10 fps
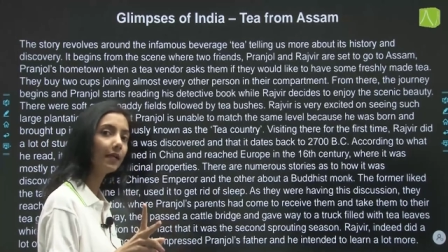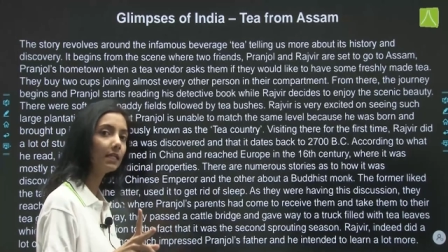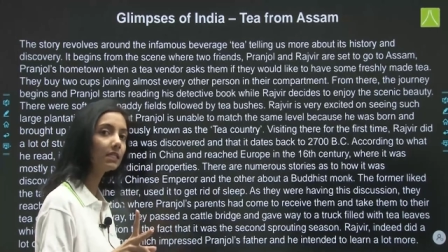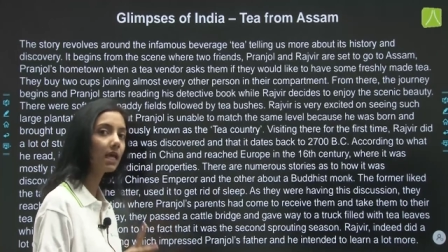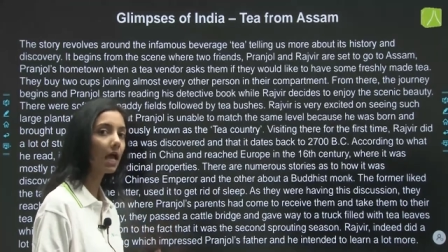
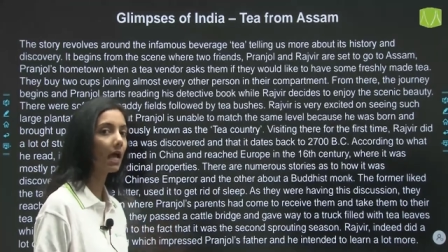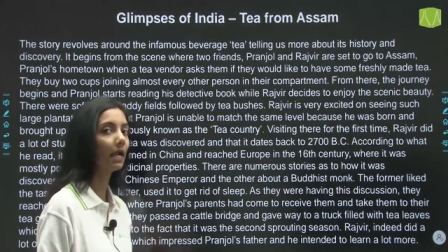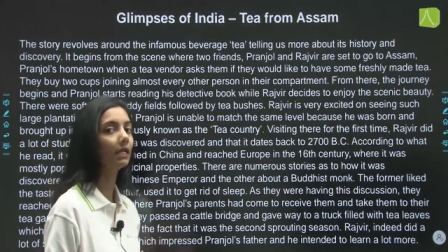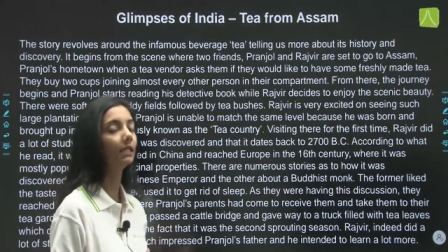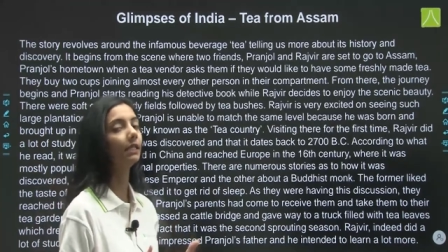friends
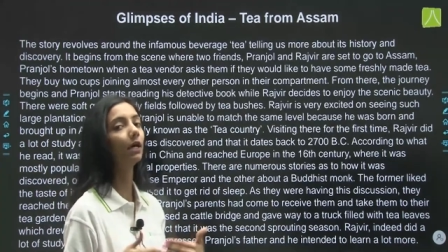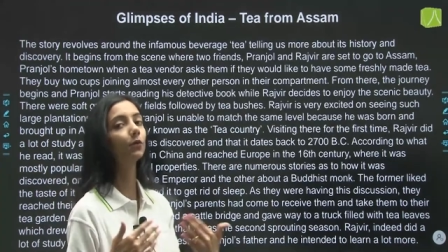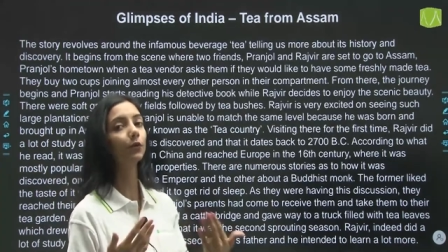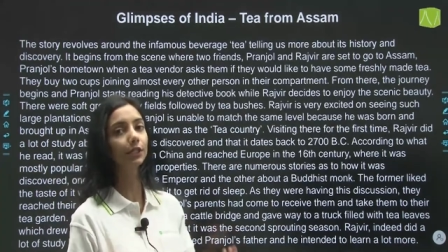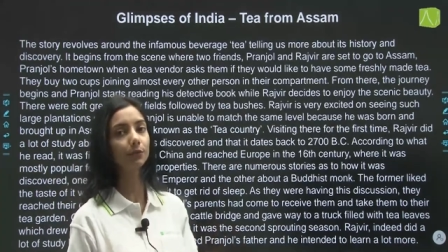and they are
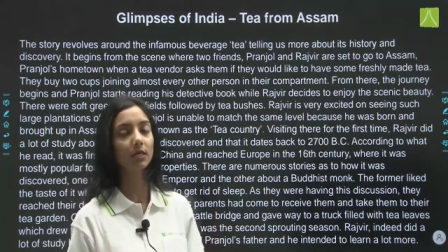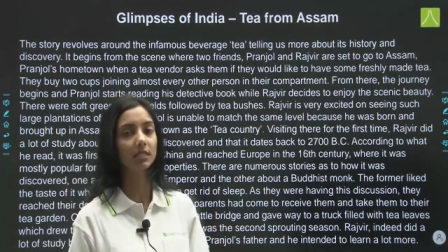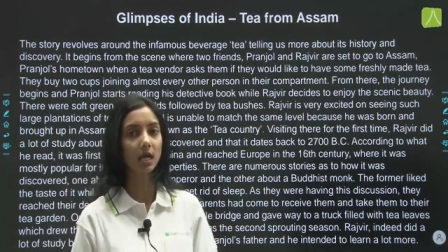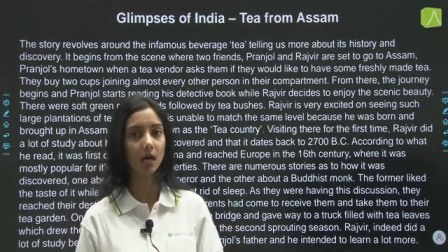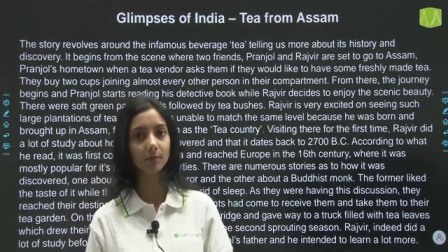going to
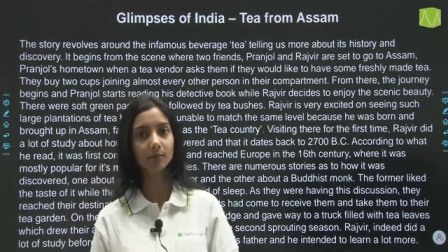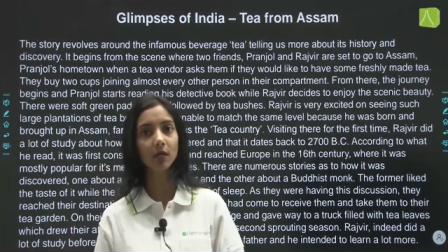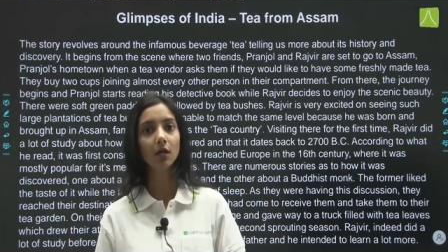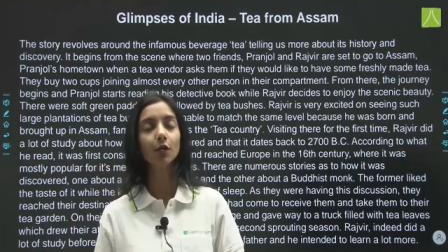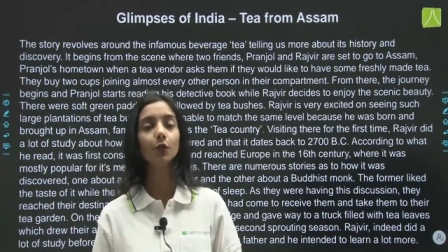Assam
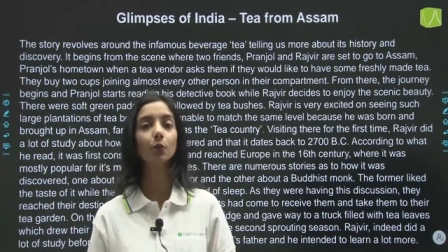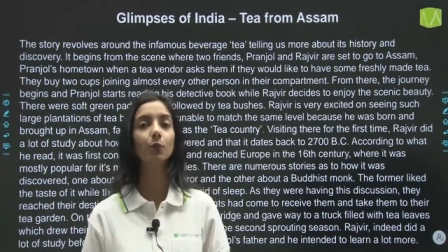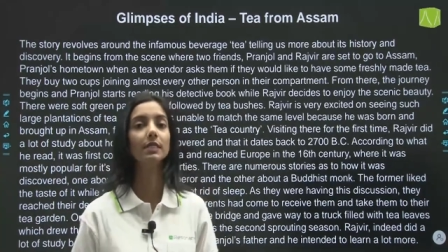to